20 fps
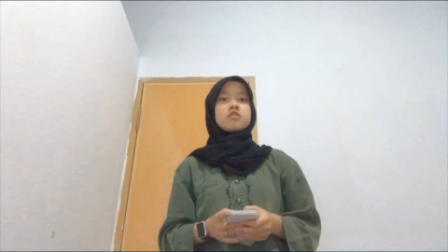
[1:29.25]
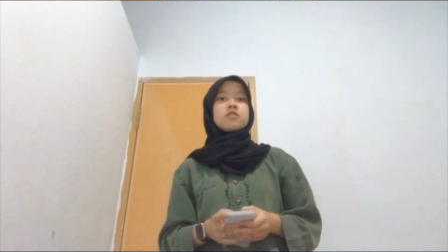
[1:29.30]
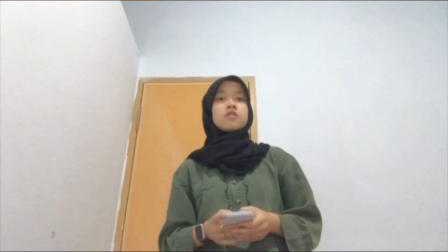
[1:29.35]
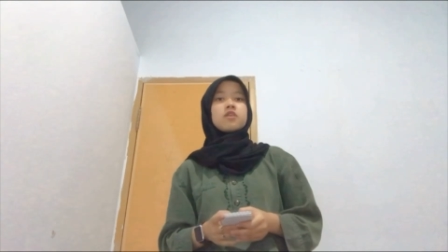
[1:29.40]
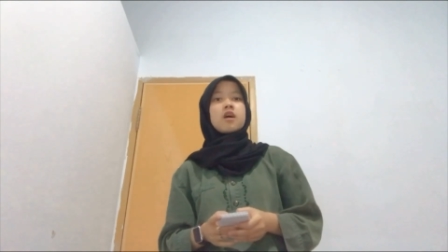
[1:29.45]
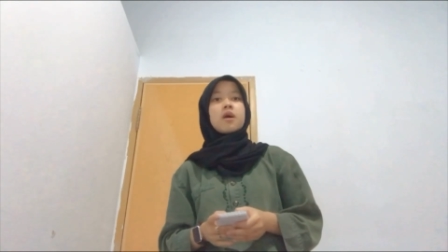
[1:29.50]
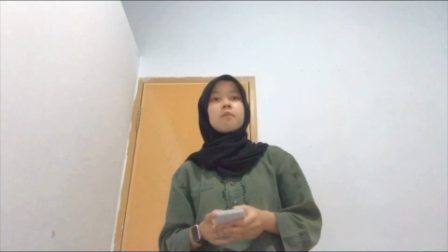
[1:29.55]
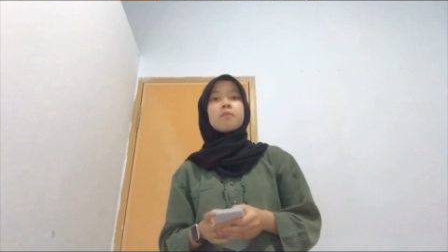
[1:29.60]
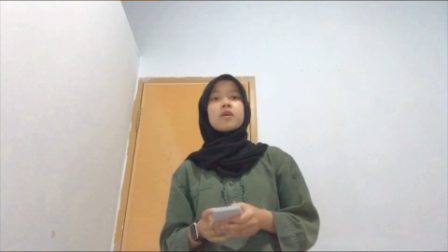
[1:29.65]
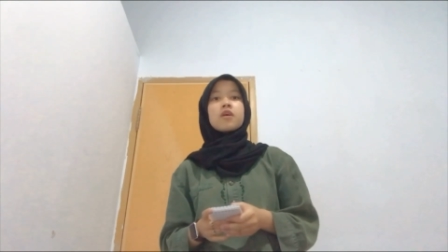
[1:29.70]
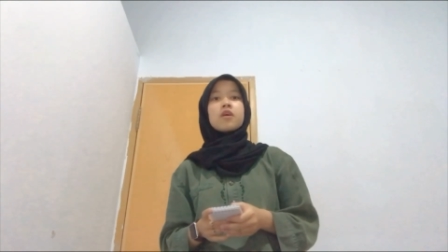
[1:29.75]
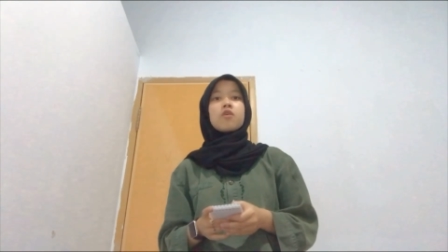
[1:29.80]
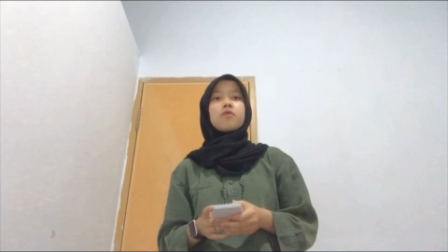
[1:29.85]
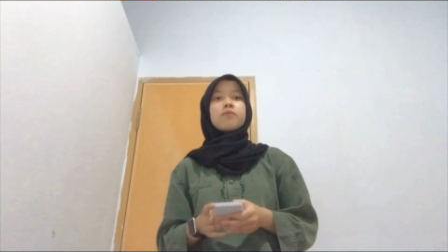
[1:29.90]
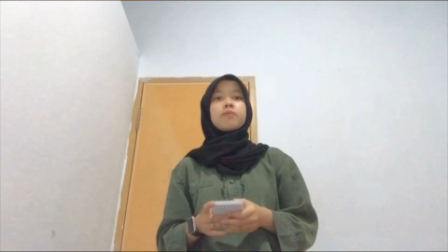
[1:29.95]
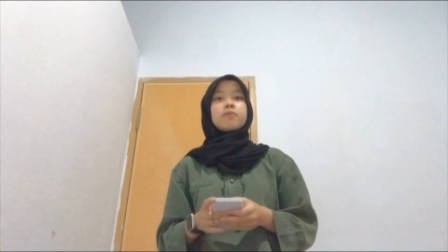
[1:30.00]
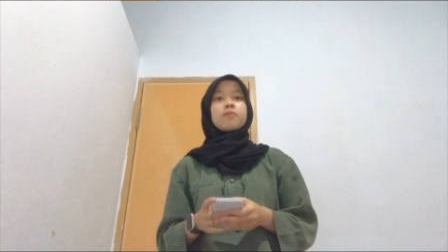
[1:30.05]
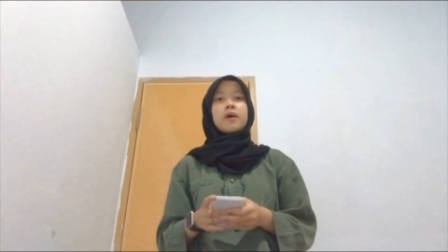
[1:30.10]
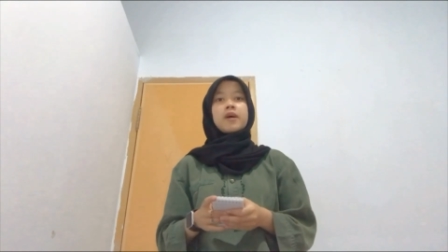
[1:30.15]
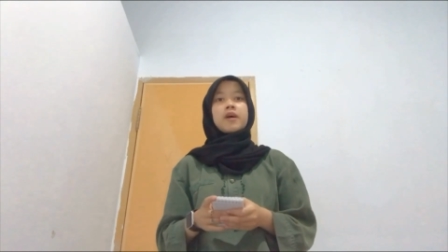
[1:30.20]
number of
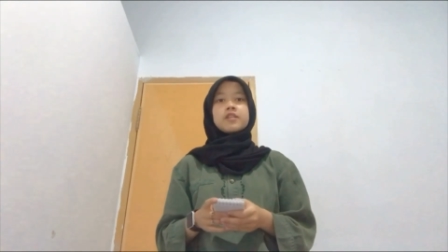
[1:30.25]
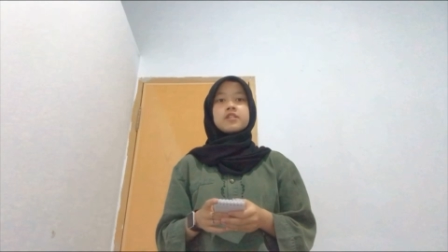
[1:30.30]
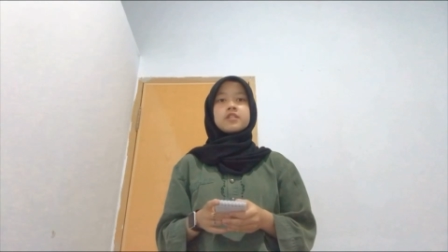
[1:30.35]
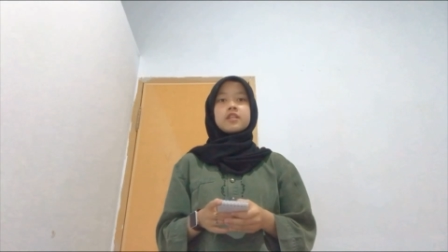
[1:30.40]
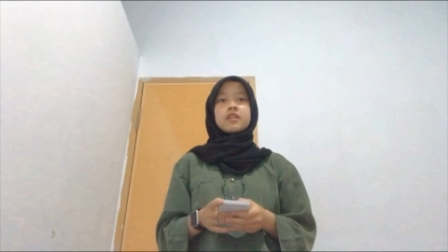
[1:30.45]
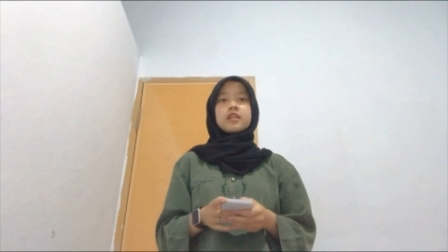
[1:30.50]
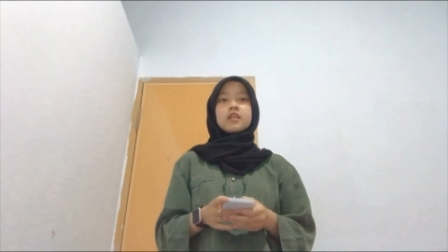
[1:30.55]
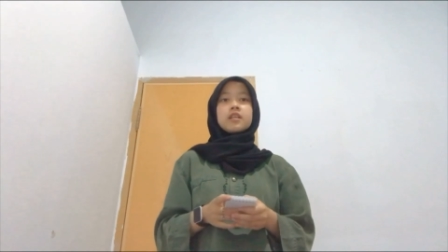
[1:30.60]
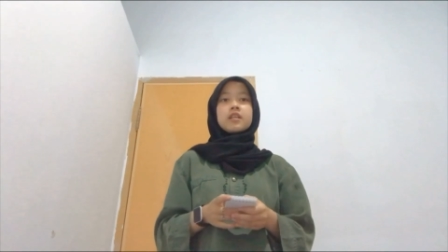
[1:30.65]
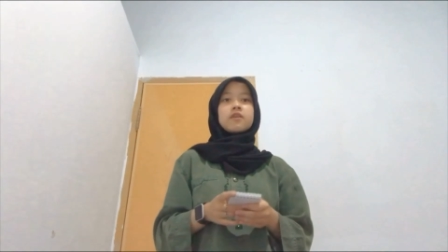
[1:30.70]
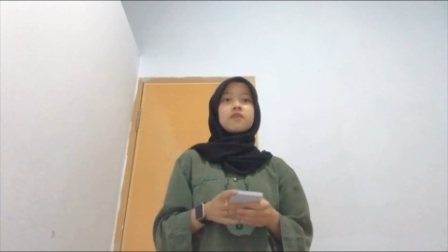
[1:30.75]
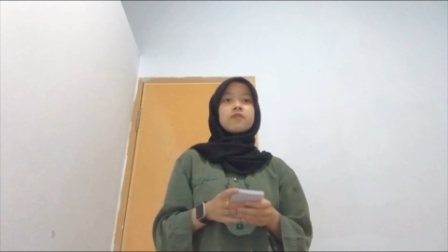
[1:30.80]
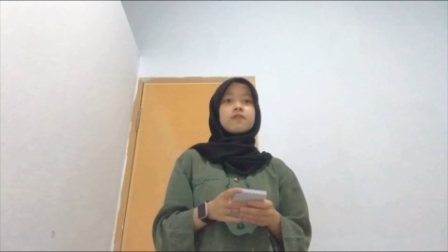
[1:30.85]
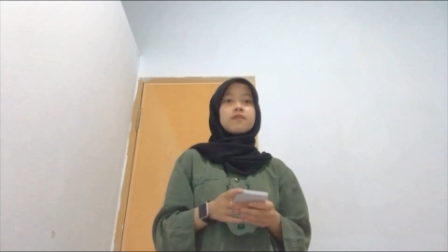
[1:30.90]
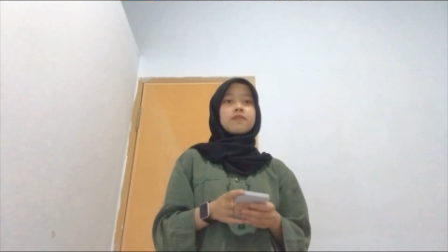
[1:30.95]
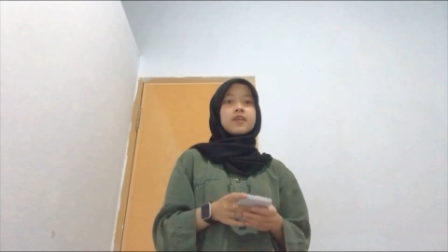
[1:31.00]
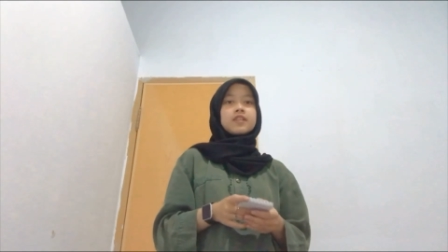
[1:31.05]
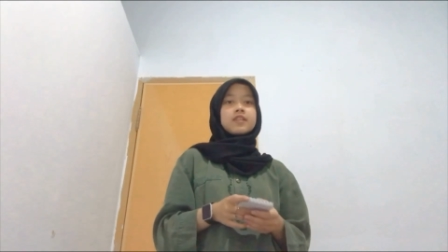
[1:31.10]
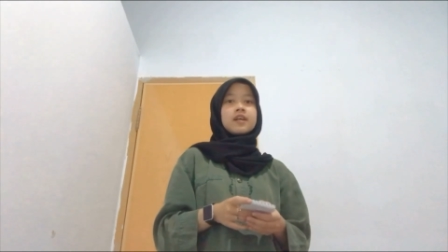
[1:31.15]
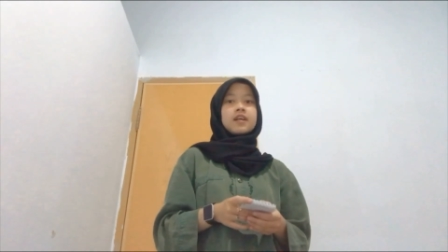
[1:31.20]
bicycle
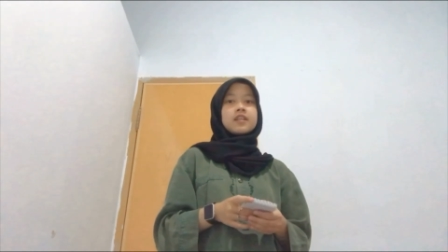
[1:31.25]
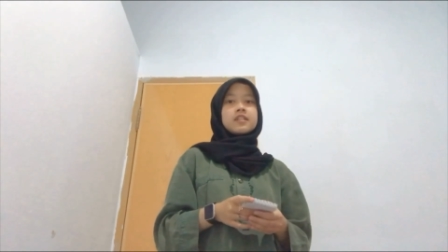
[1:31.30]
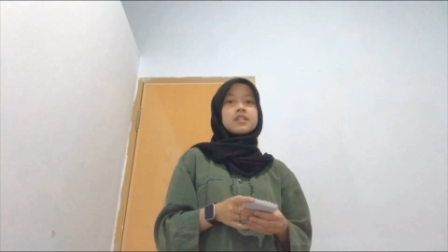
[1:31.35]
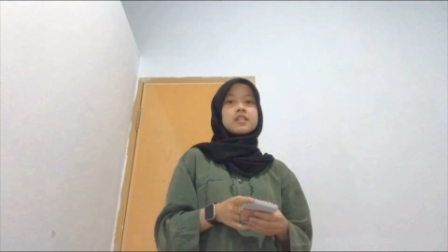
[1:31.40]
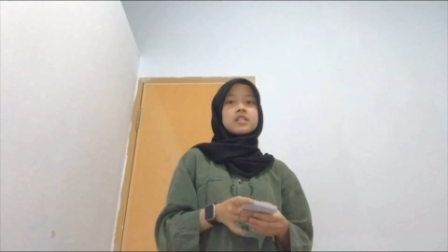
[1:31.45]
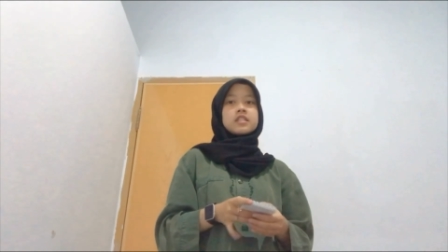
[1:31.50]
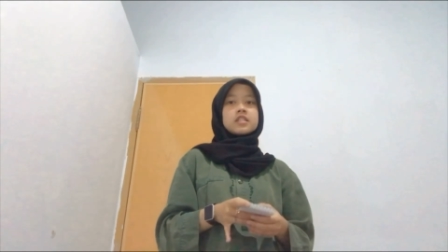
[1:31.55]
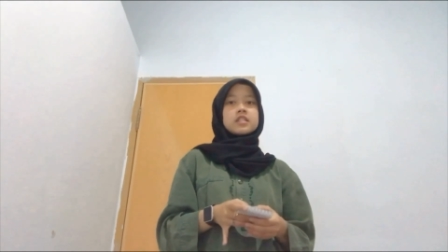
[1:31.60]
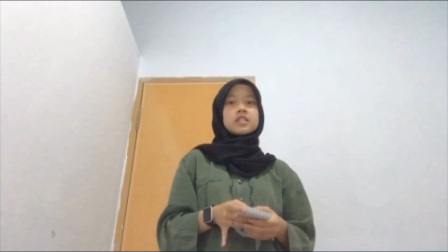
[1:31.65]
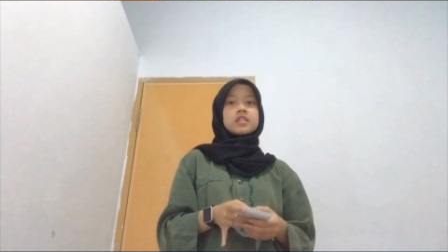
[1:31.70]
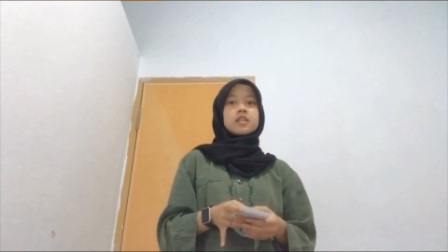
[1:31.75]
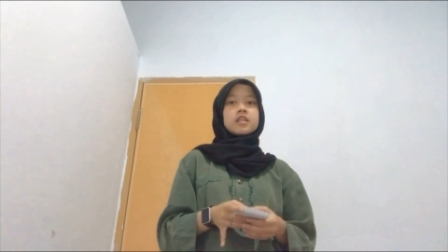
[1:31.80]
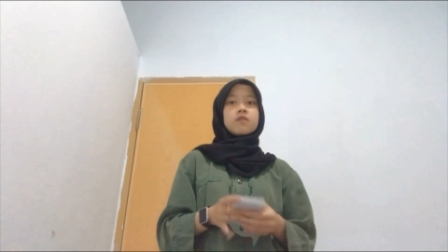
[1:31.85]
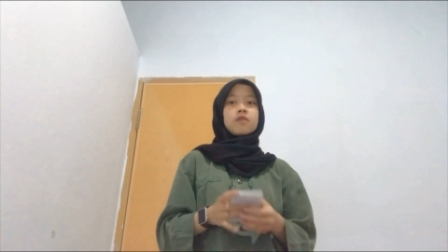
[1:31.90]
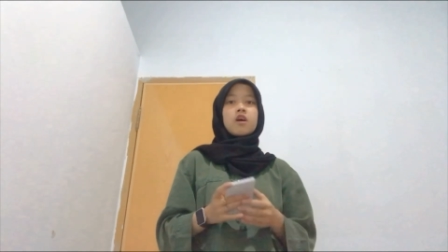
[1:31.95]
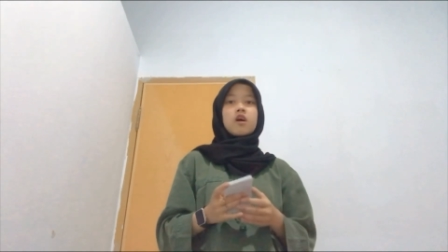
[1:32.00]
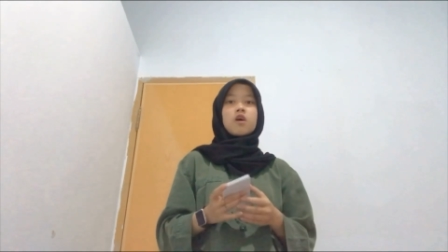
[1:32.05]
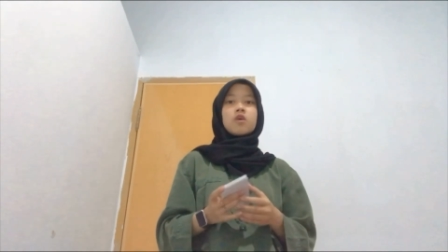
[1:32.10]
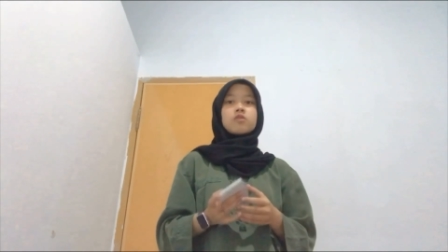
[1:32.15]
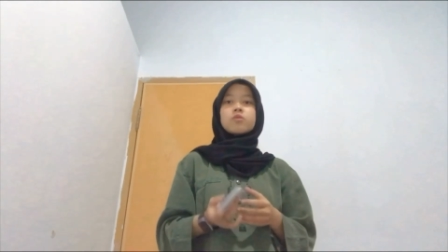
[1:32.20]
fatalities
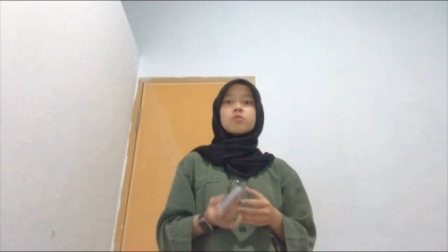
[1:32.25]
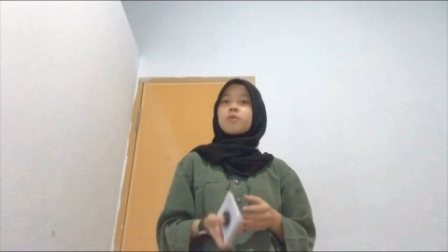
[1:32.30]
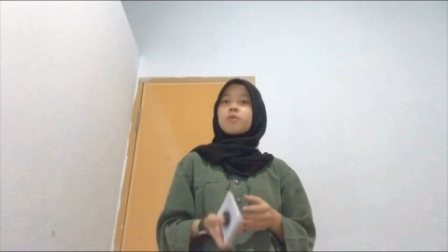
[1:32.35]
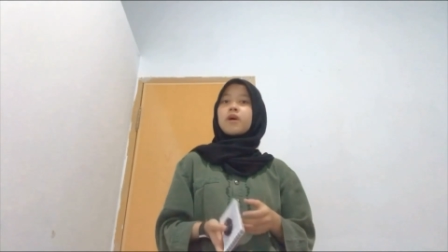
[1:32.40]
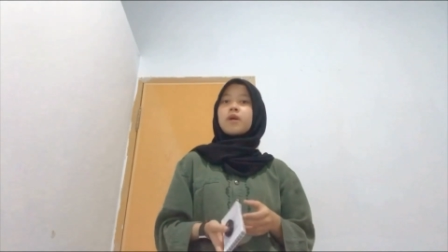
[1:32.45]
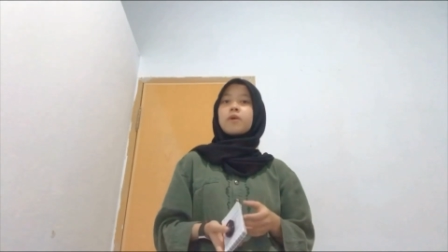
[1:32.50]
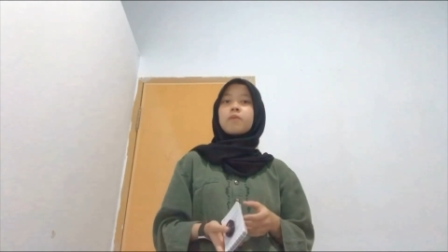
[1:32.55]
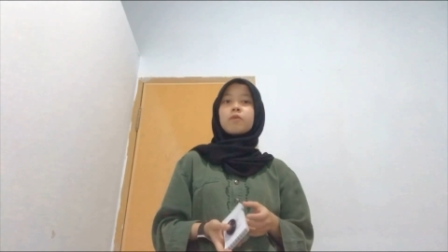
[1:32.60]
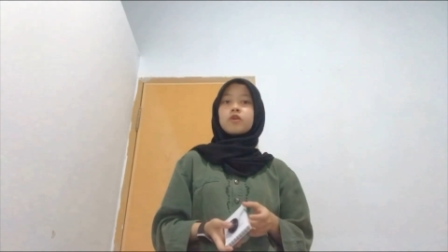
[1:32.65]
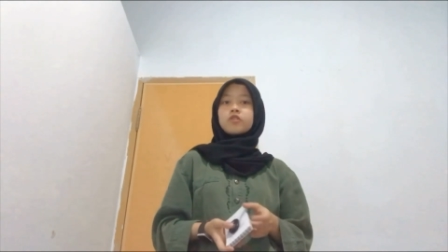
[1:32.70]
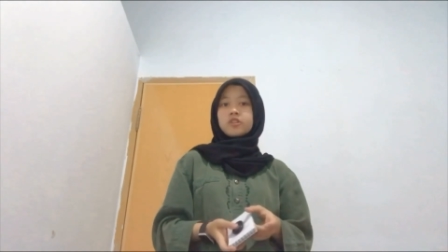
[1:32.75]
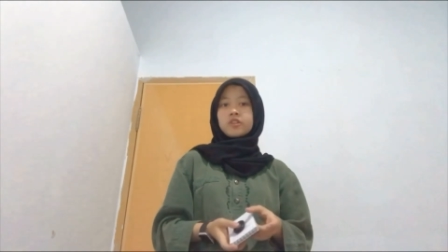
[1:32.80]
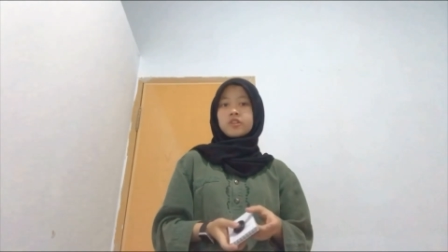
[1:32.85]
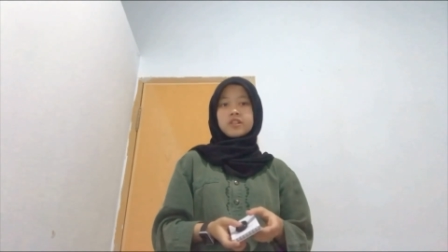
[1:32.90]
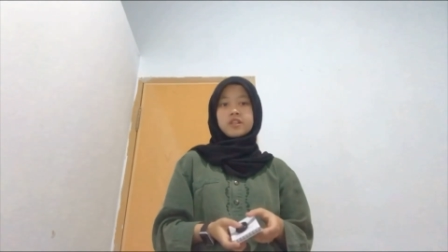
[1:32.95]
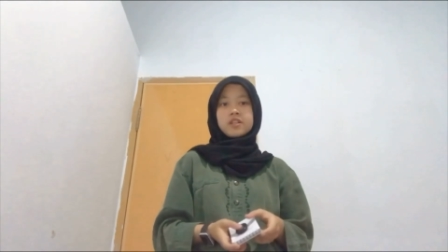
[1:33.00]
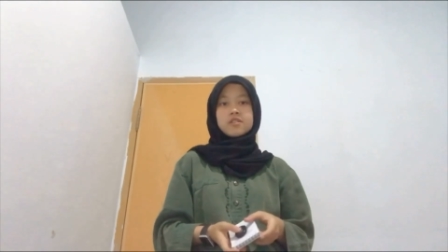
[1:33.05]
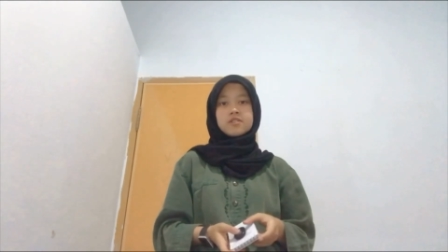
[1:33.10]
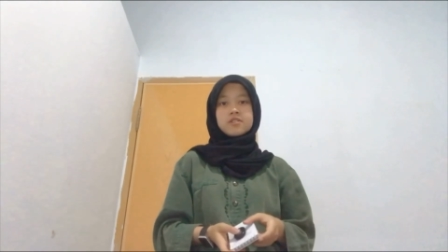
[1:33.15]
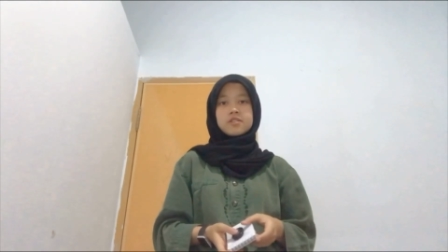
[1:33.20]
caused by
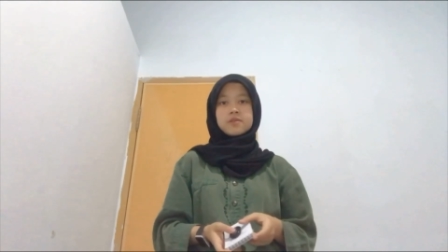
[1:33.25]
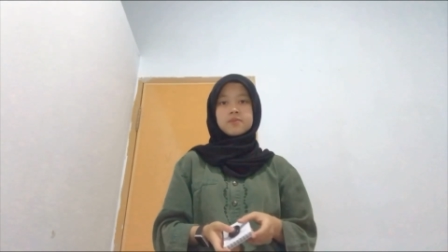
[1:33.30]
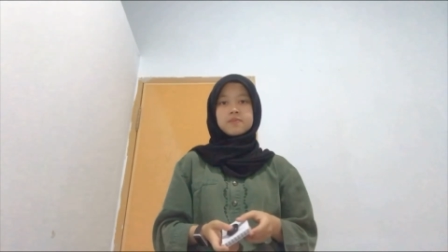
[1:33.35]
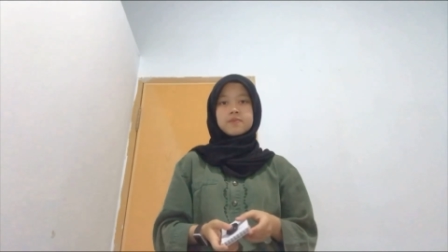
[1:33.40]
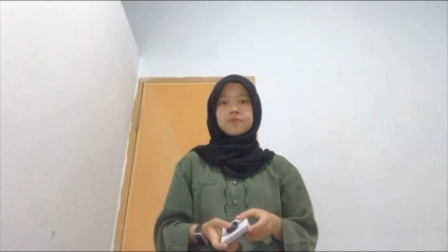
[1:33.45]
motorists.